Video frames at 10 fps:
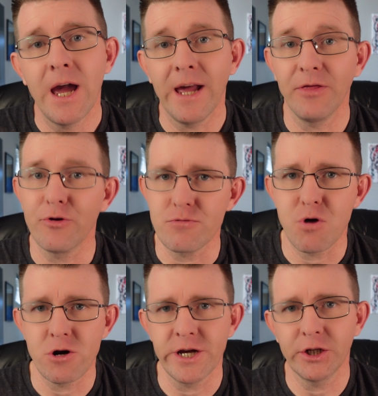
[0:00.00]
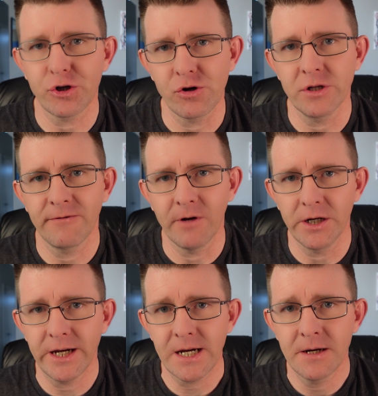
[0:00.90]
and third-party insurance
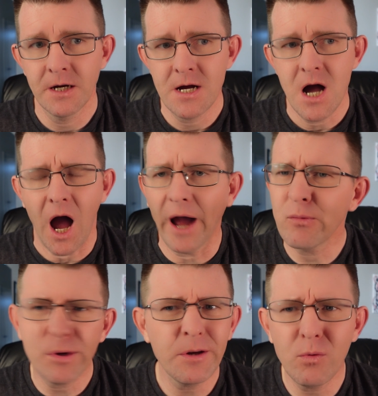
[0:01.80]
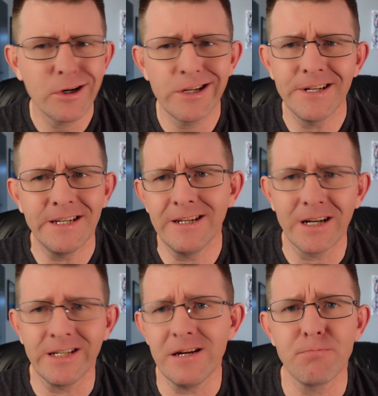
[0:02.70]
funding, I really wanted to
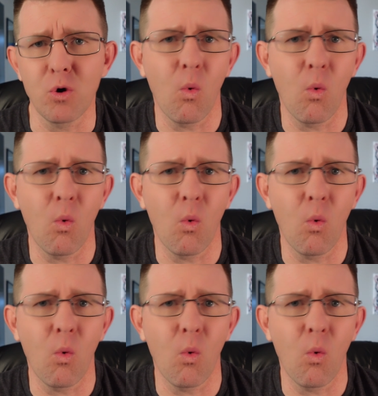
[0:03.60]
dig deeper.